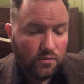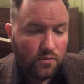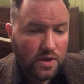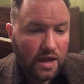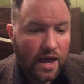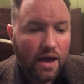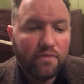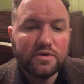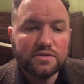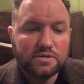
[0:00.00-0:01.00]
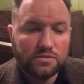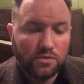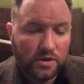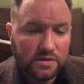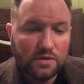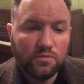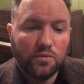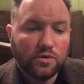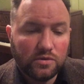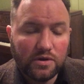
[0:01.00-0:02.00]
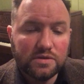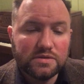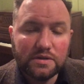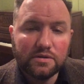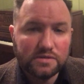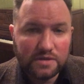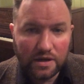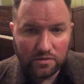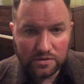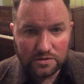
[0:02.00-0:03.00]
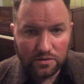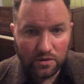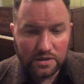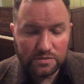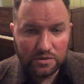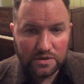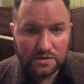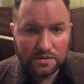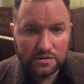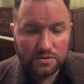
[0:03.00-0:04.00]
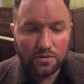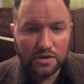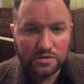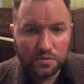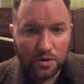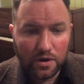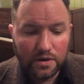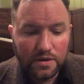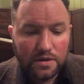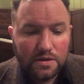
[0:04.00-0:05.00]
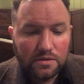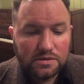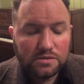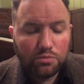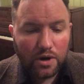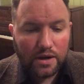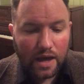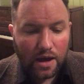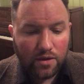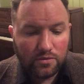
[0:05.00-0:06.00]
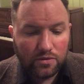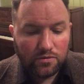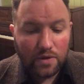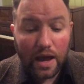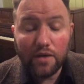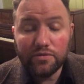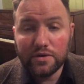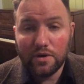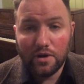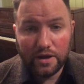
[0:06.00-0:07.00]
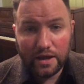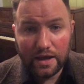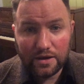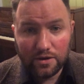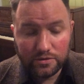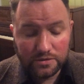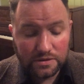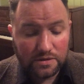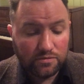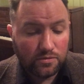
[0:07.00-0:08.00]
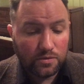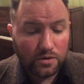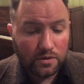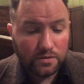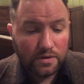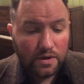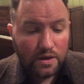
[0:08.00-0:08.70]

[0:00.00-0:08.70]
we have these stories and they're considered sacred stories, but these stories were spread out throughout the high cultures of the world,